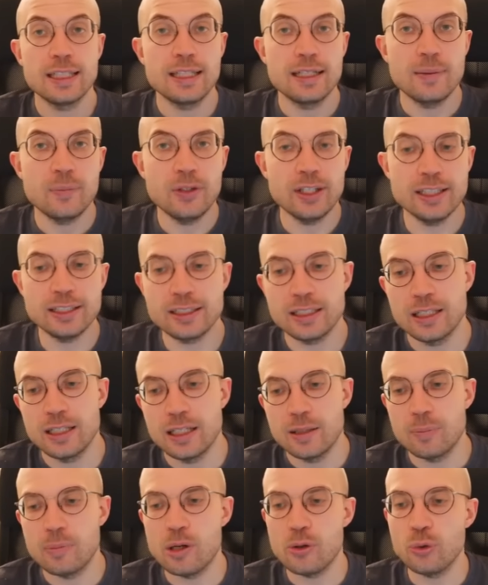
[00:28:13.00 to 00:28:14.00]
this
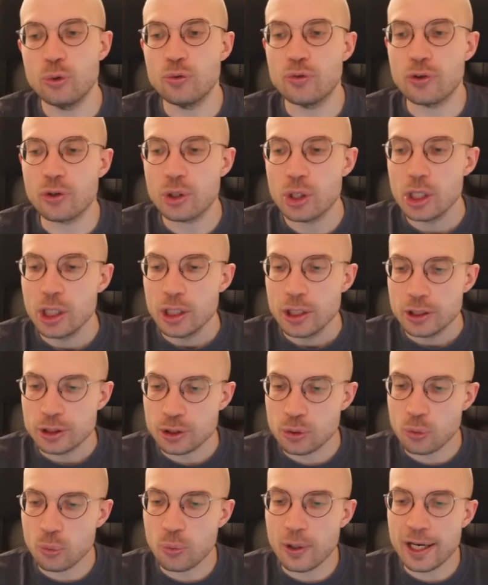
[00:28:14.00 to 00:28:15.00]
maneuver. So
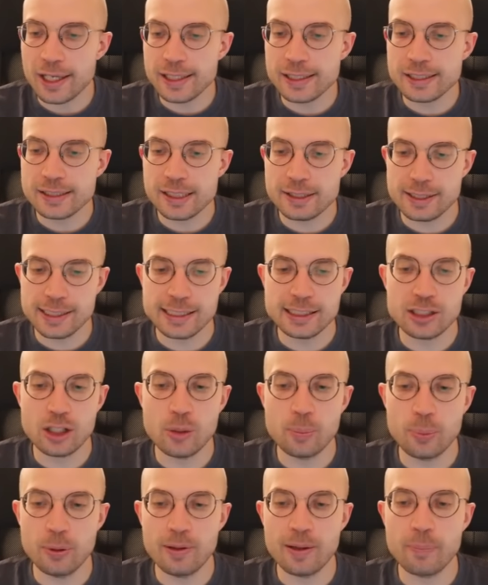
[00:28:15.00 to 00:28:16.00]
why is this
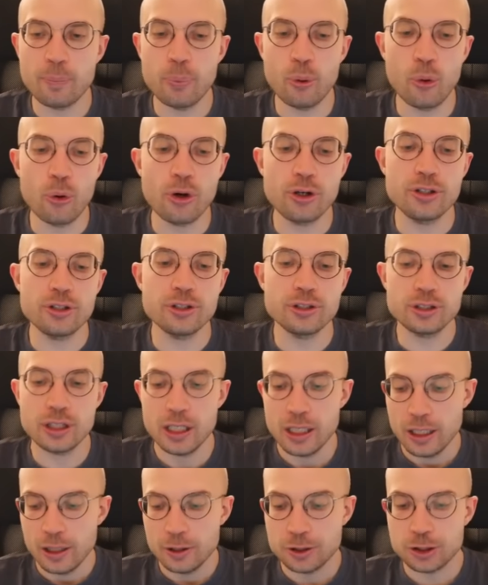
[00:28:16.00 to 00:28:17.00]
example important?
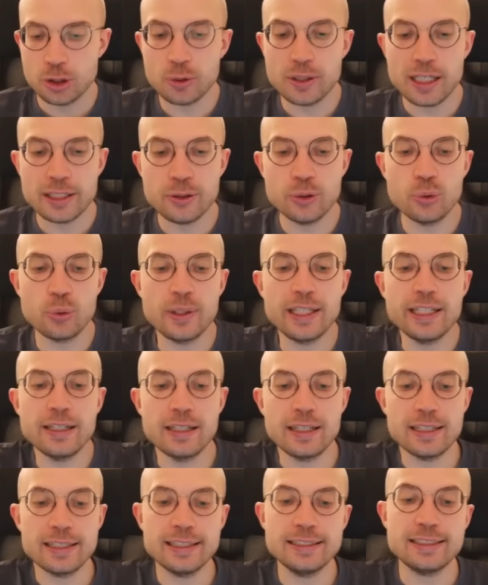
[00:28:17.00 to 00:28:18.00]
So that you
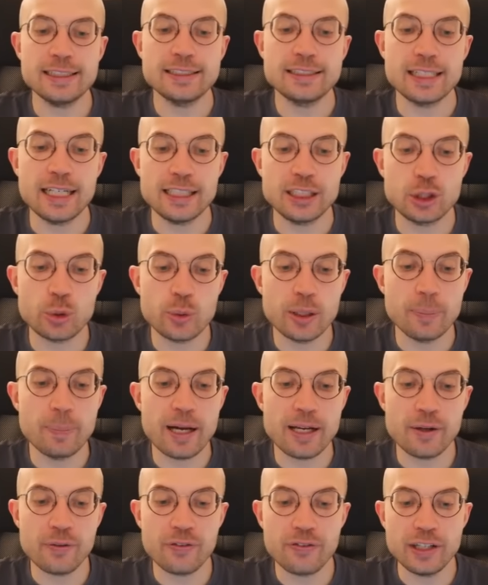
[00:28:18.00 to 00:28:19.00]
realize it's actually
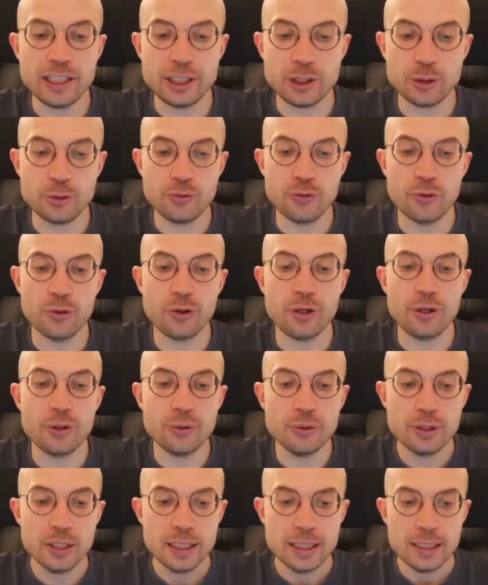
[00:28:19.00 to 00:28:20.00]
beneficial for you
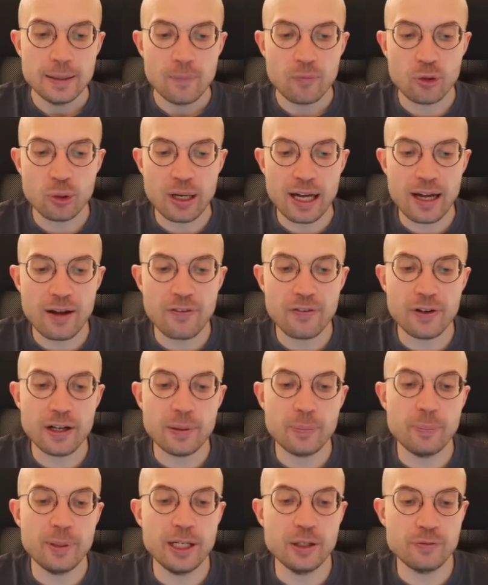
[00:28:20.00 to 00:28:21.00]
to have a
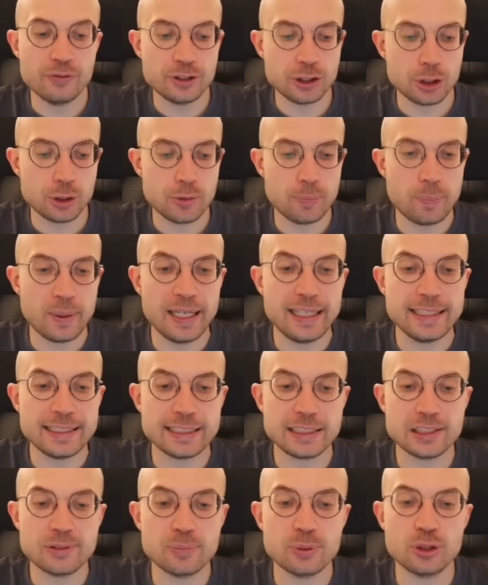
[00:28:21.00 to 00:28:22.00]
bit of
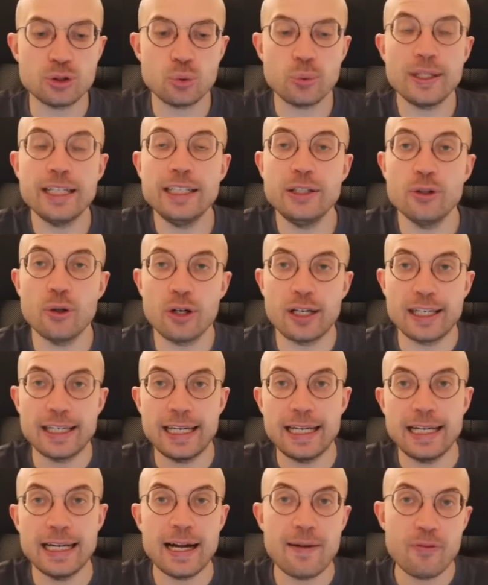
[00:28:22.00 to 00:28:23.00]
space between your
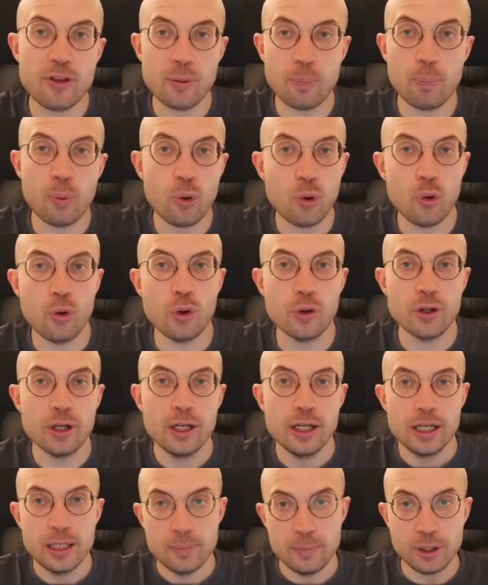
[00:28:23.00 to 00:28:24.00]
king and the pawn.
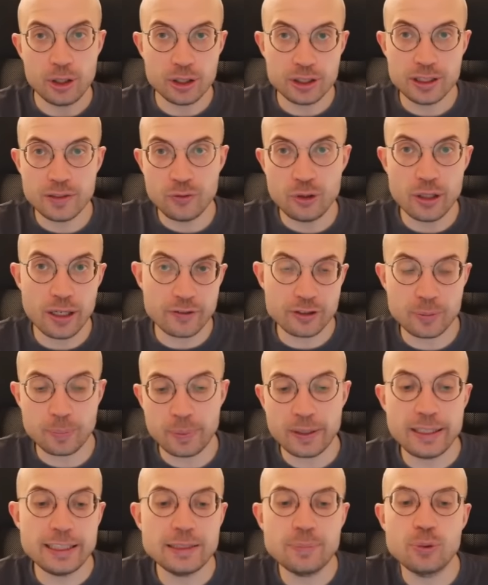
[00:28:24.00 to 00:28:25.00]
Because if you have
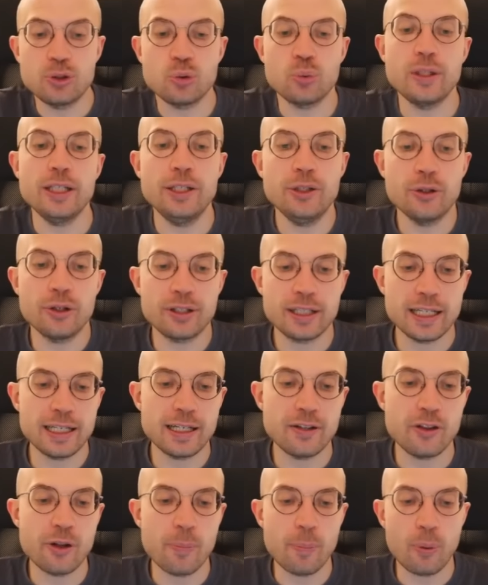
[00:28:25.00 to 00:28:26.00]
space between your king and
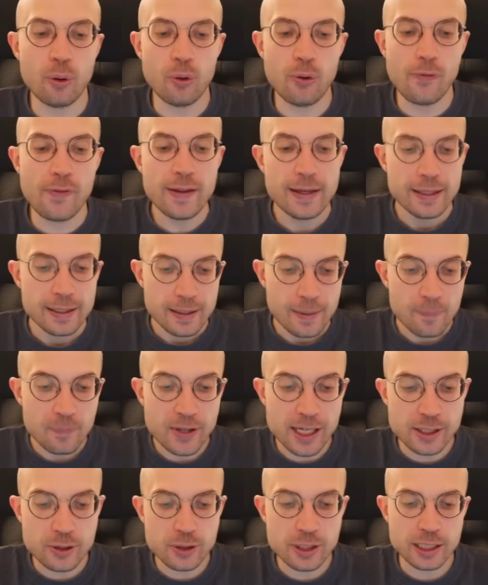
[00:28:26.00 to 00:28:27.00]
the pawn, then
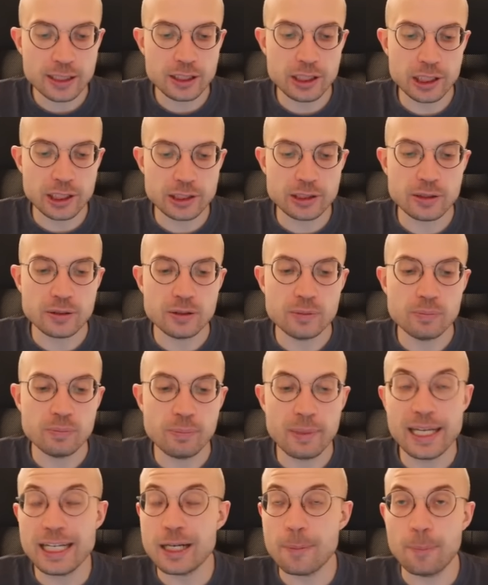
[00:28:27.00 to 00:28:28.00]
you can just
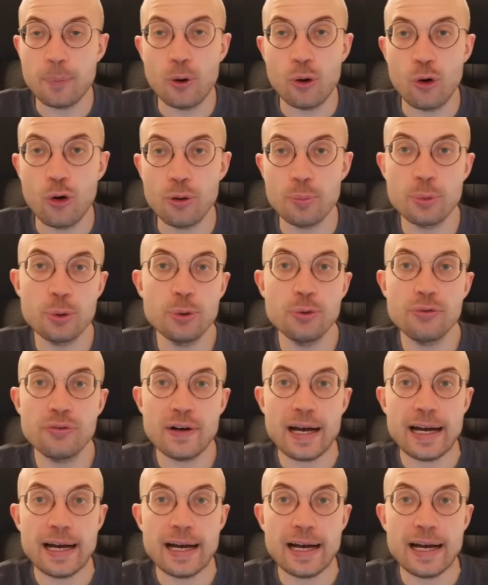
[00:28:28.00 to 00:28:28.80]
make a pawn move,